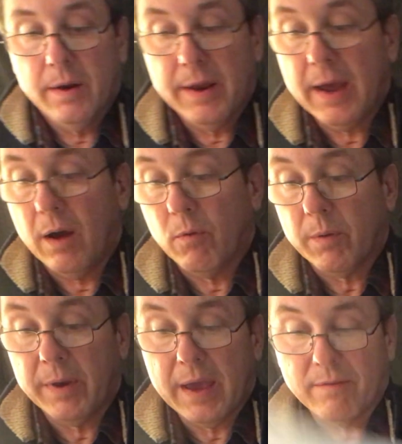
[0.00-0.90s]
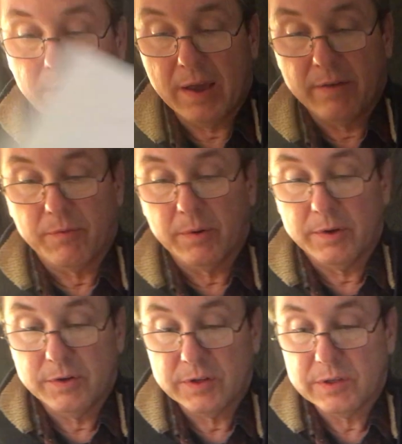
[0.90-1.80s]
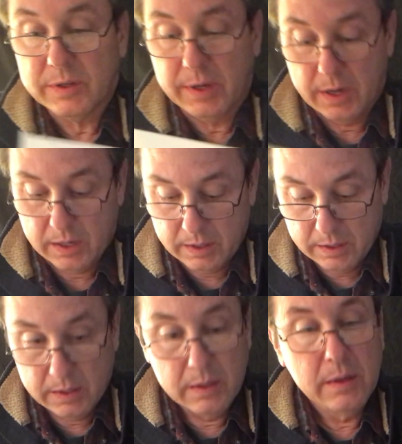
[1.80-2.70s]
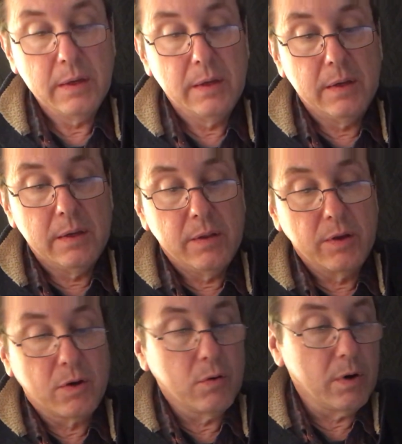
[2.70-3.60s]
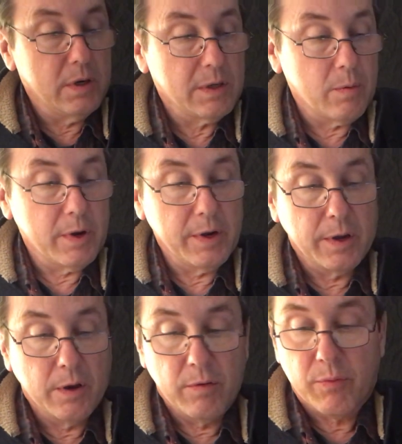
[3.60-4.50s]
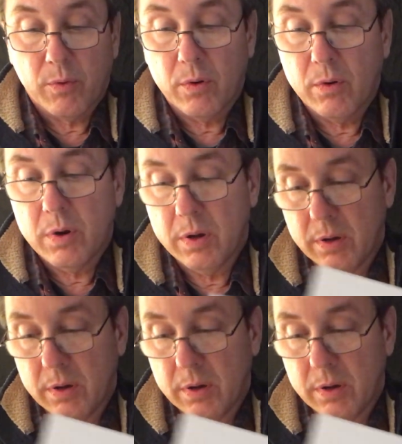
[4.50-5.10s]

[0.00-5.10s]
Now, what do we have left? Really, just the chords. I wanted to go through.